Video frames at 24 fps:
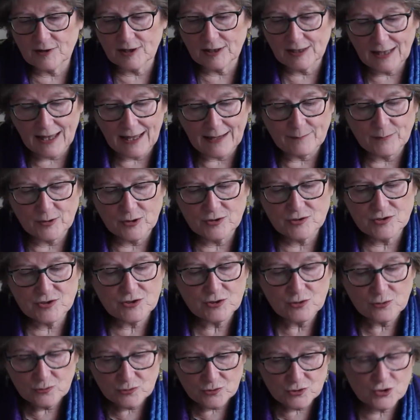
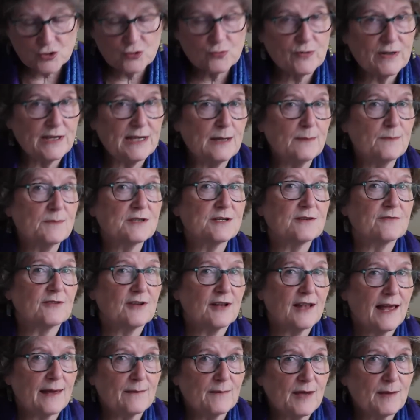climbers who dreamed of
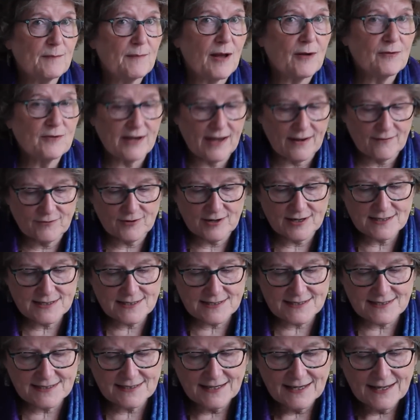climbing Mount
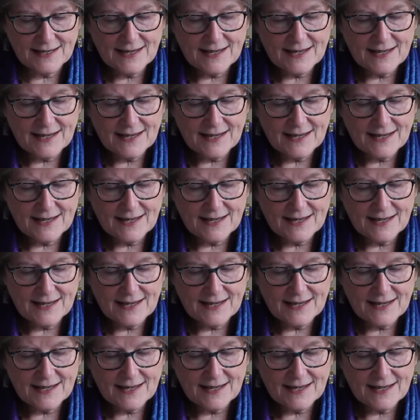Everest,